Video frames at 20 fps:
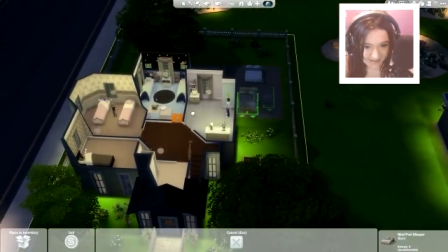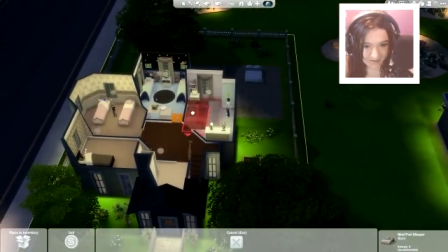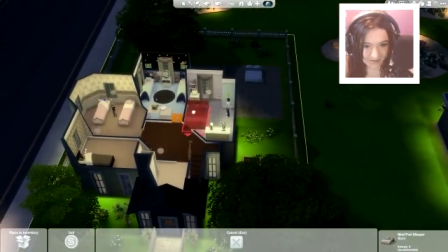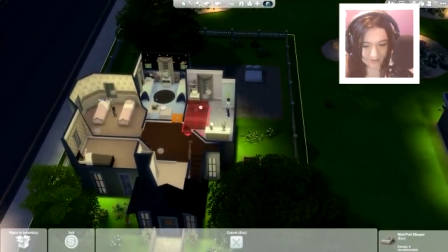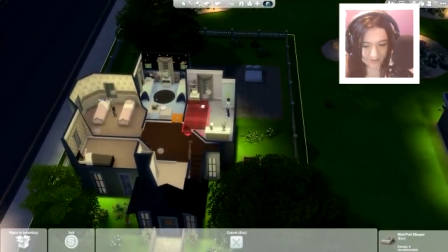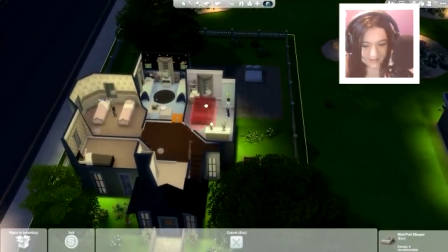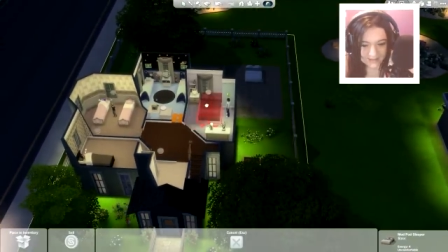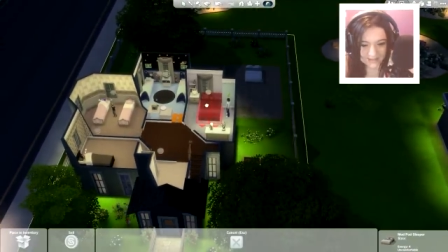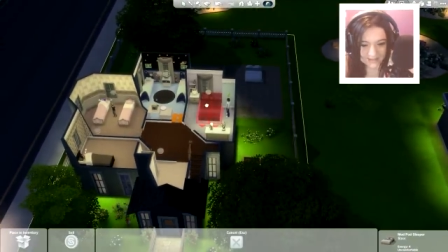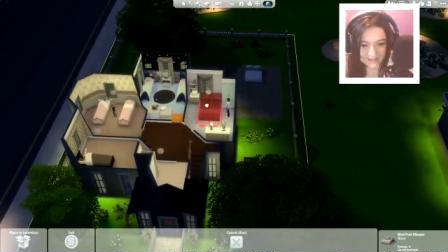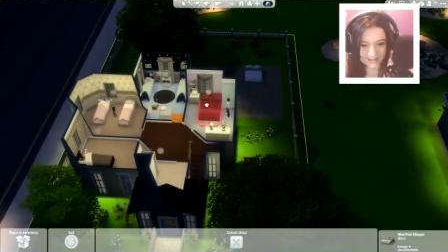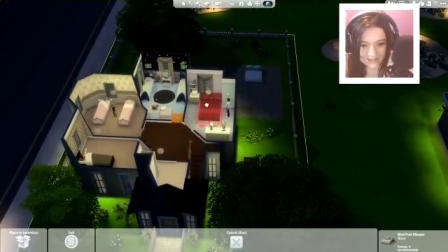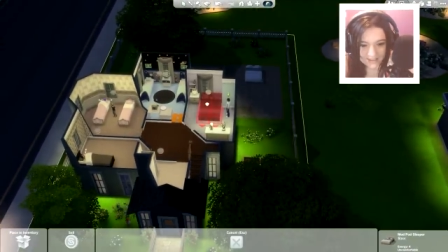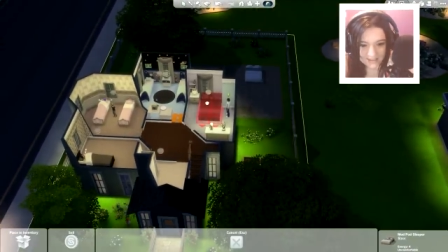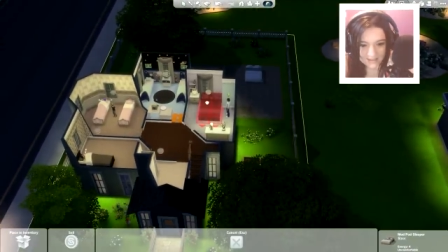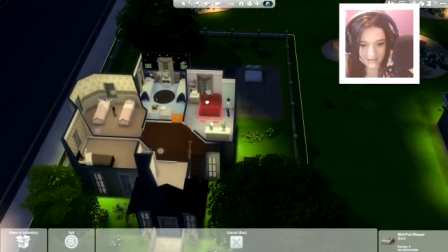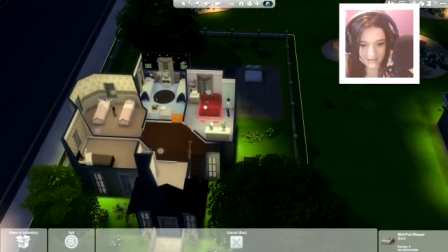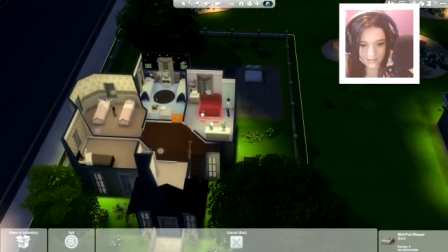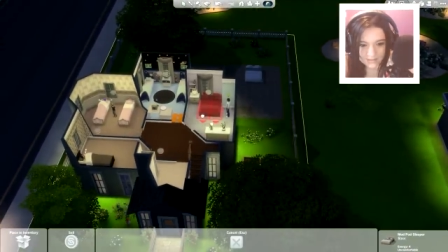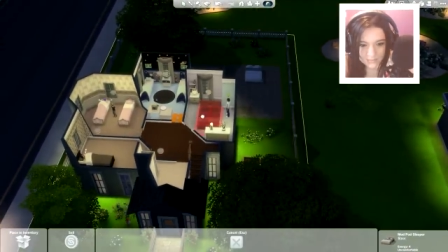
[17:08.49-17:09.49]
Oh, it's
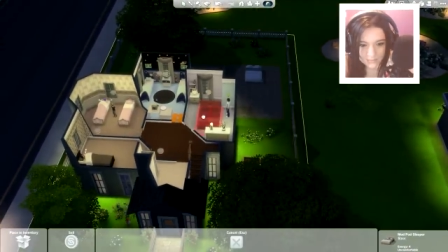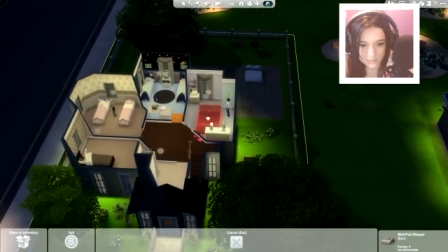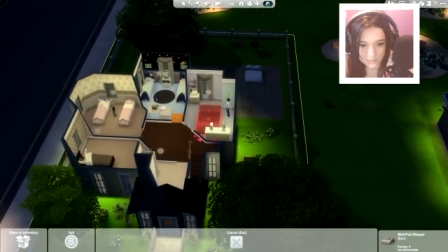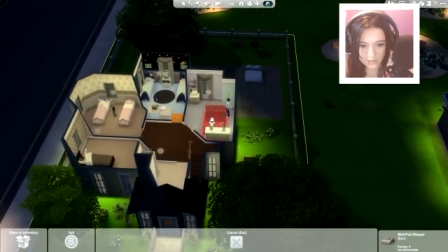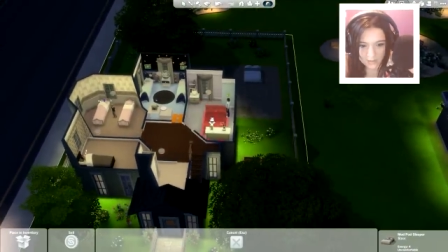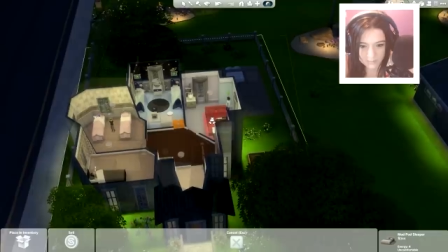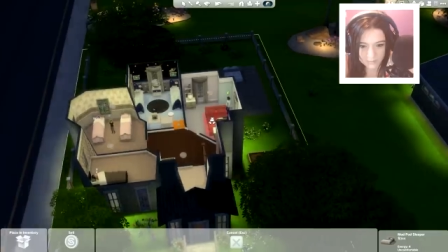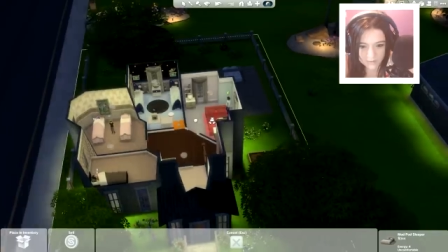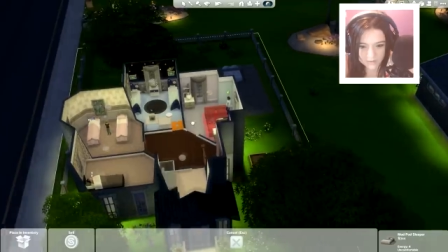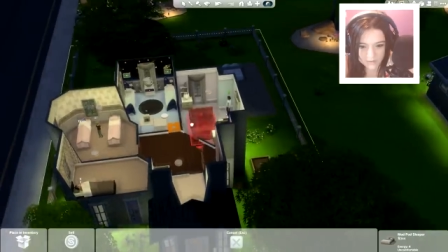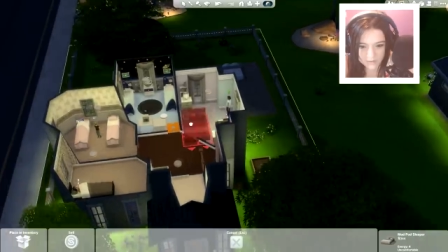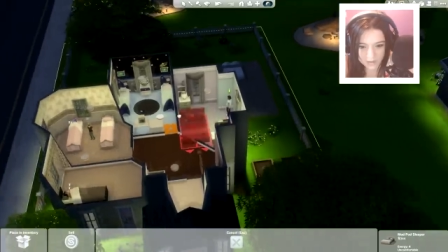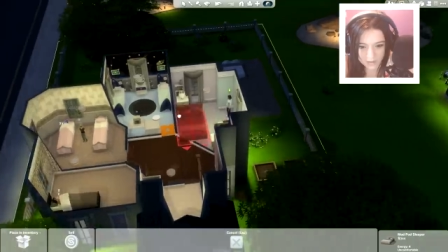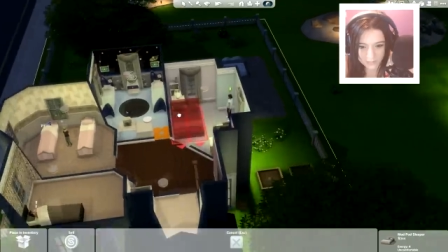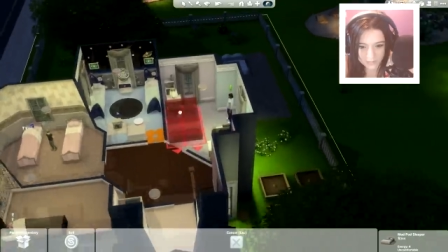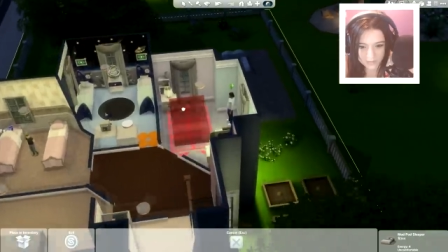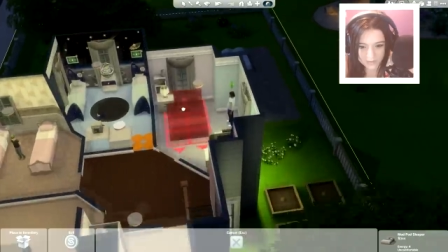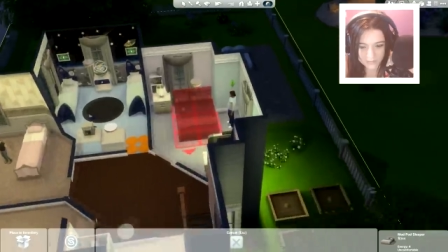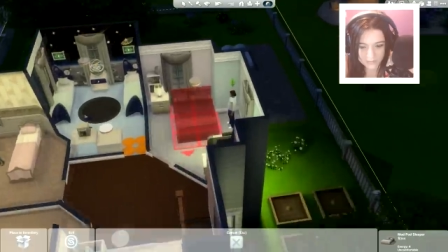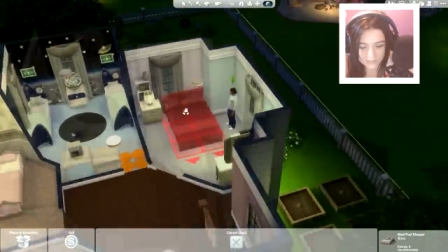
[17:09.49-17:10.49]
because I used move objects
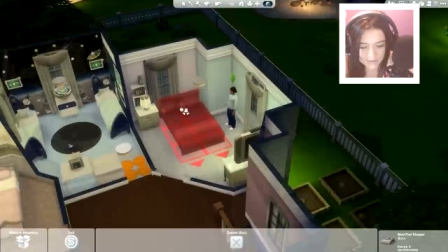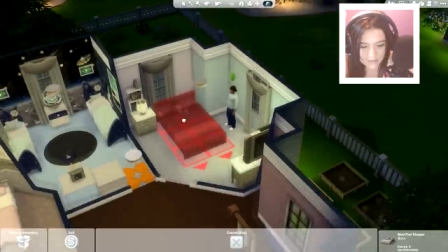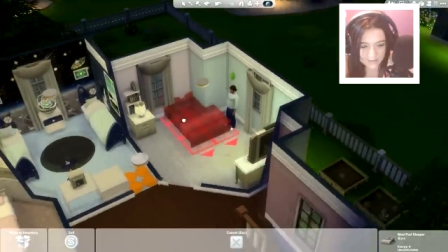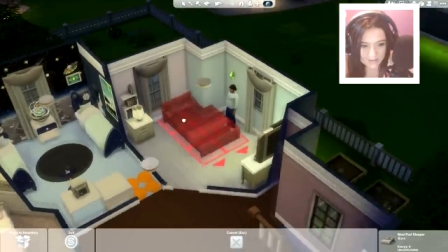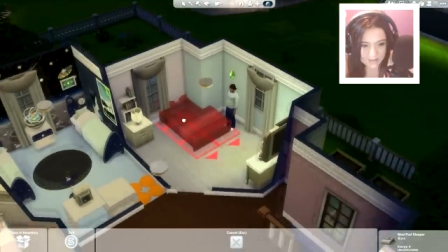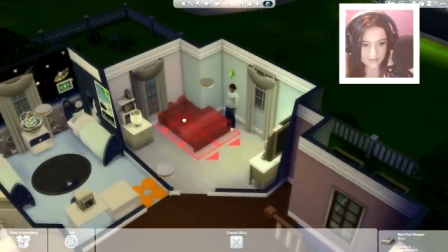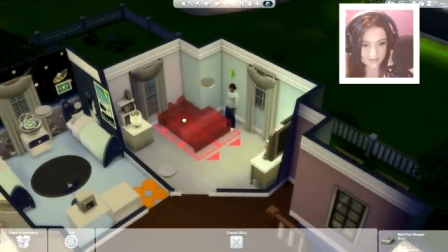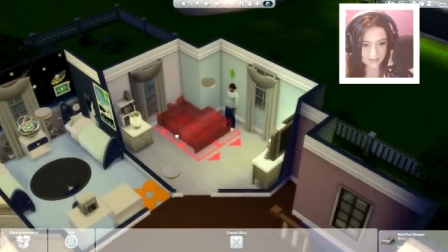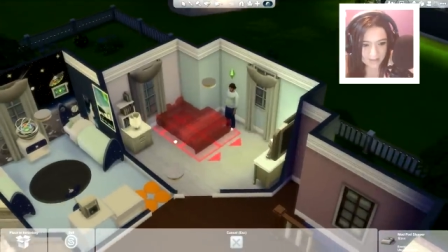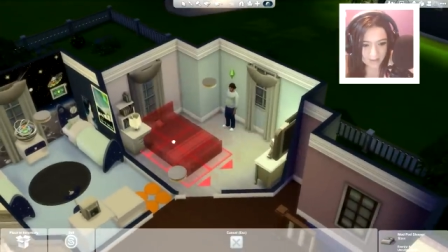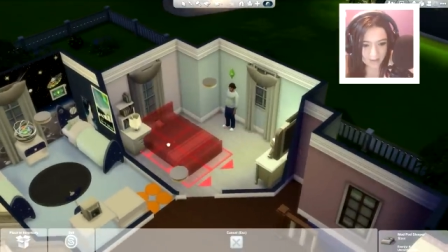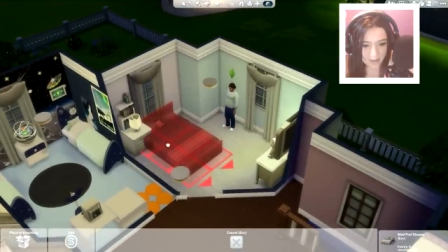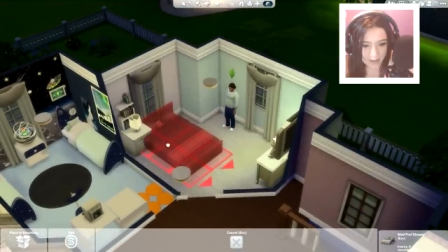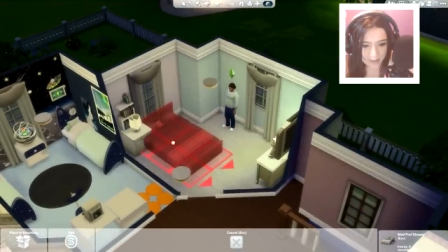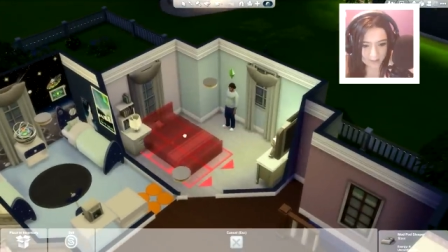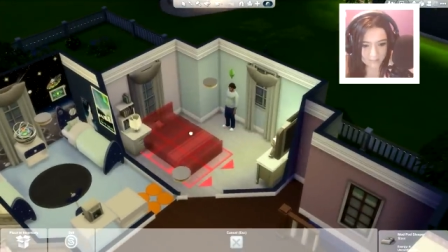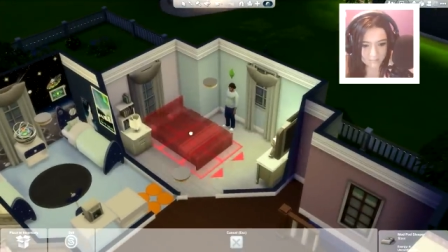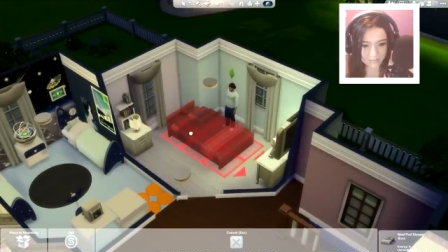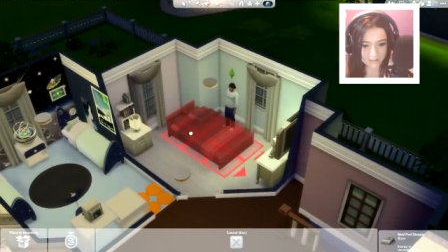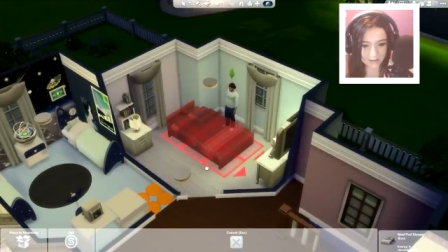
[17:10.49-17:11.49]
on when I was using this.
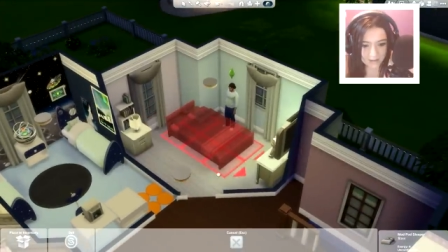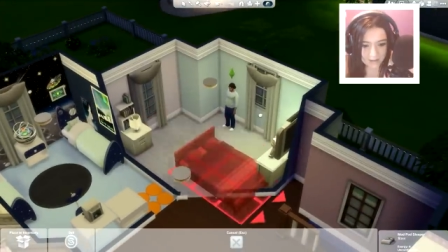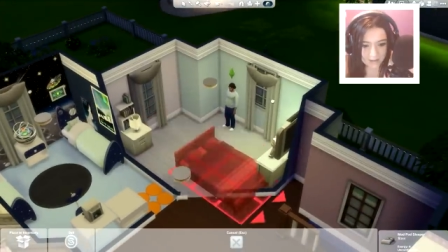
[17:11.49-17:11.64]
Okay.